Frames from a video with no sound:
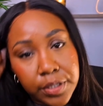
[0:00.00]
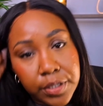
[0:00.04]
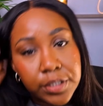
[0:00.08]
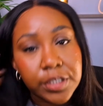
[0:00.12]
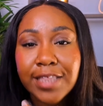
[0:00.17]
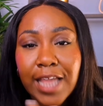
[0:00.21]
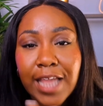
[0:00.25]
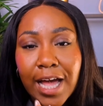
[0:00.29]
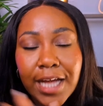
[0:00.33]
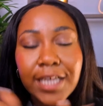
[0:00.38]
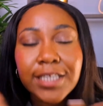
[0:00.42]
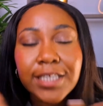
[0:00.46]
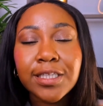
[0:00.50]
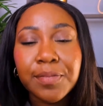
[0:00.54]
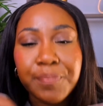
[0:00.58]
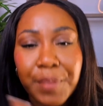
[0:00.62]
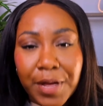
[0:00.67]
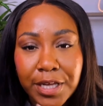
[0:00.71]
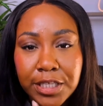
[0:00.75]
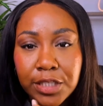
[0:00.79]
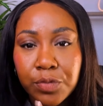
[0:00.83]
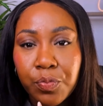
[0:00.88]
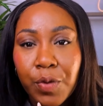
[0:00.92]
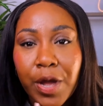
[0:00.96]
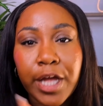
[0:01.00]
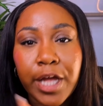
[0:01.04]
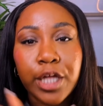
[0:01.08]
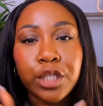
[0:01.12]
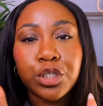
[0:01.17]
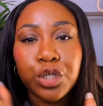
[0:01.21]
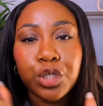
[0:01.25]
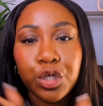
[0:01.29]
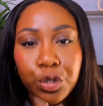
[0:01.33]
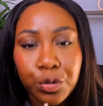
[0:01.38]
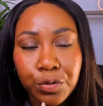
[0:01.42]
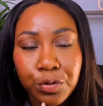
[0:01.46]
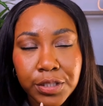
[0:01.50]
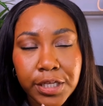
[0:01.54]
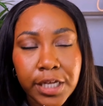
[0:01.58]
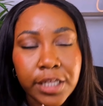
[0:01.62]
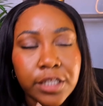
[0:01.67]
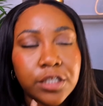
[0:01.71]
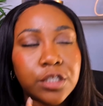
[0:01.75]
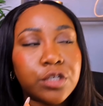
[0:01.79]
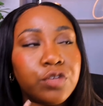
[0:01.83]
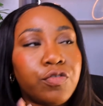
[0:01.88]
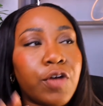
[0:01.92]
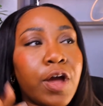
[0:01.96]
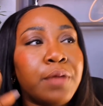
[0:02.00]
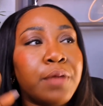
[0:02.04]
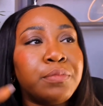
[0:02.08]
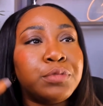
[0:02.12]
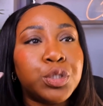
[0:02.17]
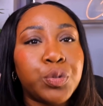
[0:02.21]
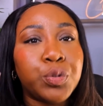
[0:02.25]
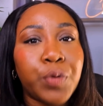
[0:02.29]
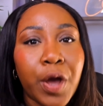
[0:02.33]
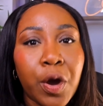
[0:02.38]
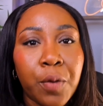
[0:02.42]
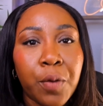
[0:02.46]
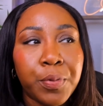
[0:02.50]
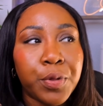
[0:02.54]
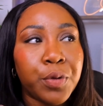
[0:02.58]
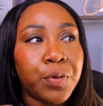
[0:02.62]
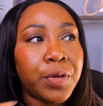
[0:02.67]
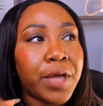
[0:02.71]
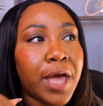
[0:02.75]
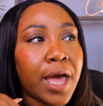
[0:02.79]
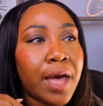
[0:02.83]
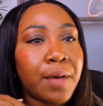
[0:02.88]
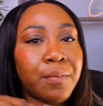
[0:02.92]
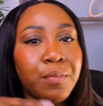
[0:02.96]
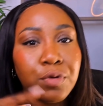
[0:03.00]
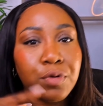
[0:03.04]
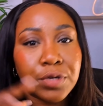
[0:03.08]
So that is the best way to use Instagram to help you get more